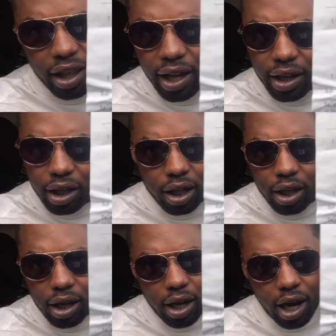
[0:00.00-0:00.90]
Like,
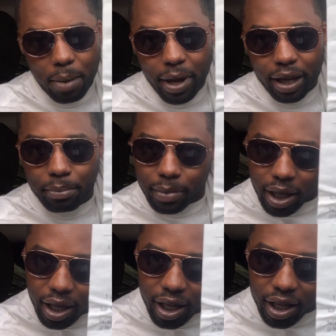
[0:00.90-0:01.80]
I'm like,
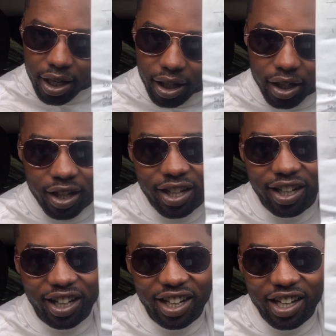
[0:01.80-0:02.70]
man.
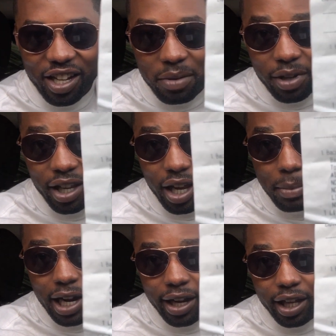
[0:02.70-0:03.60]
But yeah,
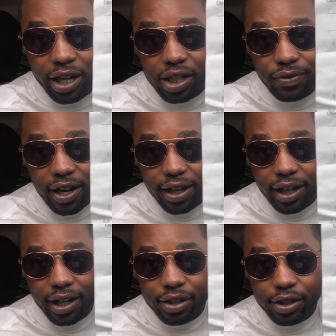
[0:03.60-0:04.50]
man, I get it. It's Five Guys.